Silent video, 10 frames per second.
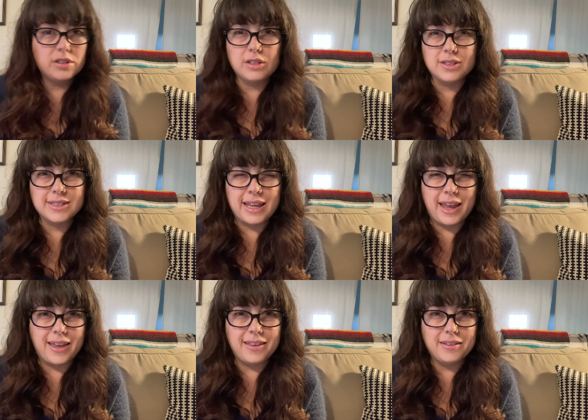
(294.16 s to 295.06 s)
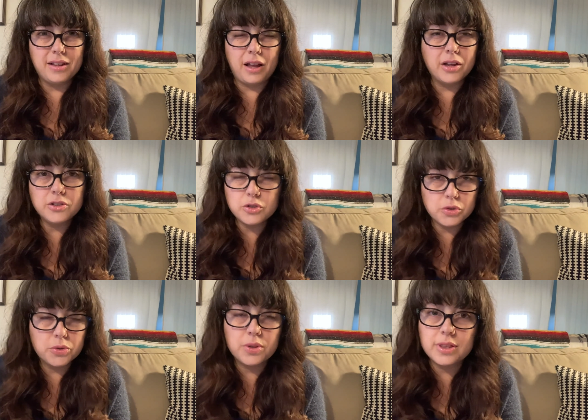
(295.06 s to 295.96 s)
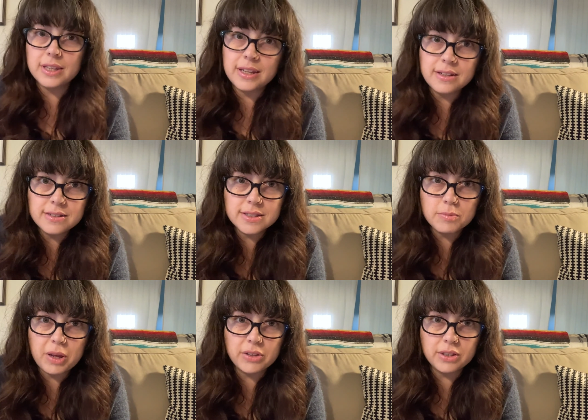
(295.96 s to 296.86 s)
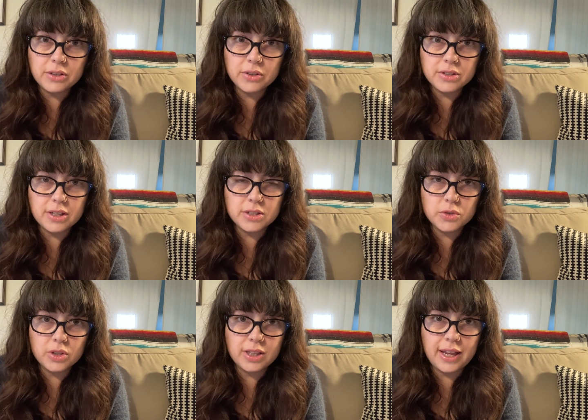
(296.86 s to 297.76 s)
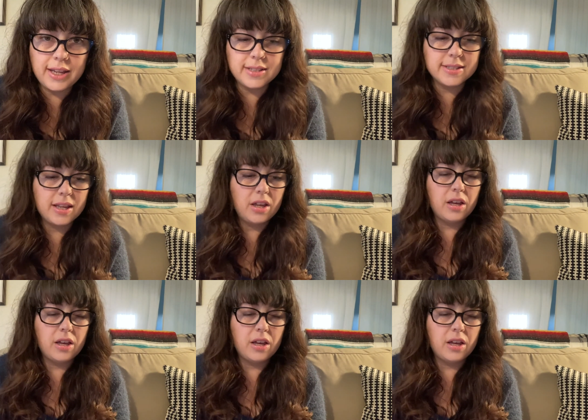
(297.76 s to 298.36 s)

say untrue things about the Israelites,